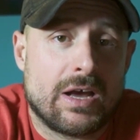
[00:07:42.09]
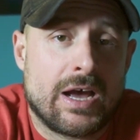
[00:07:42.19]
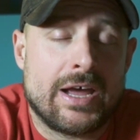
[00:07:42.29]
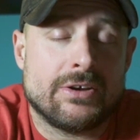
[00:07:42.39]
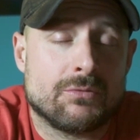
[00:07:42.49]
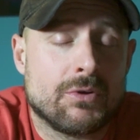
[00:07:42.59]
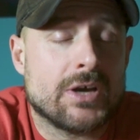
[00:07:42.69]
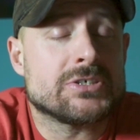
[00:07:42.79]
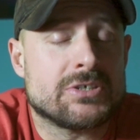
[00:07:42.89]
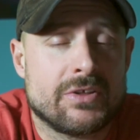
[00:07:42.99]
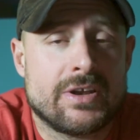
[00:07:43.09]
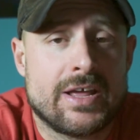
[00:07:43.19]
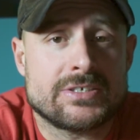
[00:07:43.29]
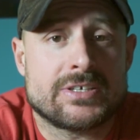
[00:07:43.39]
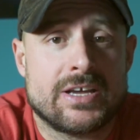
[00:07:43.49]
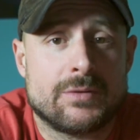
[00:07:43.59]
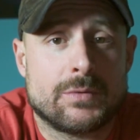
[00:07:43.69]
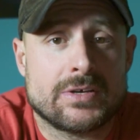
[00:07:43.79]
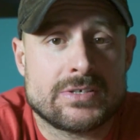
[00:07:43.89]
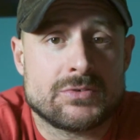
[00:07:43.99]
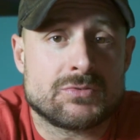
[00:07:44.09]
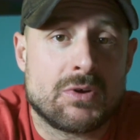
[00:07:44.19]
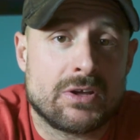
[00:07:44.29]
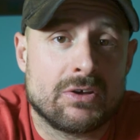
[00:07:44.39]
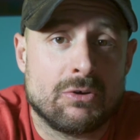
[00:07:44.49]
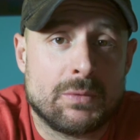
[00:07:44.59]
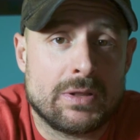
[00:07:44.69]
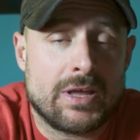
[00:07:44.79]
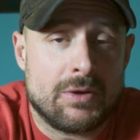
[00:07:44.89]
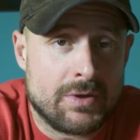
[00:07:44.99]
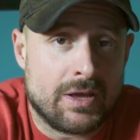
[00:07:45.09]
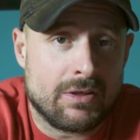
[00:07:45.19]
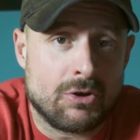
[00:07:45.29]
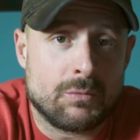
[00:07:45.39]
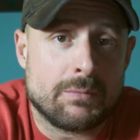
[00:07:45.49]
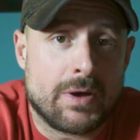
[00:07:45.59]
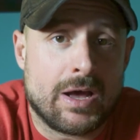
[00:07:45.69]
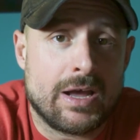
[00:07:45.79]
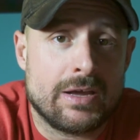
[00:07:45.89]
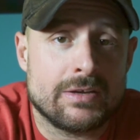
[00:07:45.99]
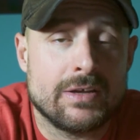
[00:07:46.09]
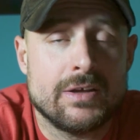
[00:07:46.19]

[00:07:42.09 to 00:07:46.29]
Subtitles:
I had to rush to the next gig because I was running a little bit late. We got a little bit behind.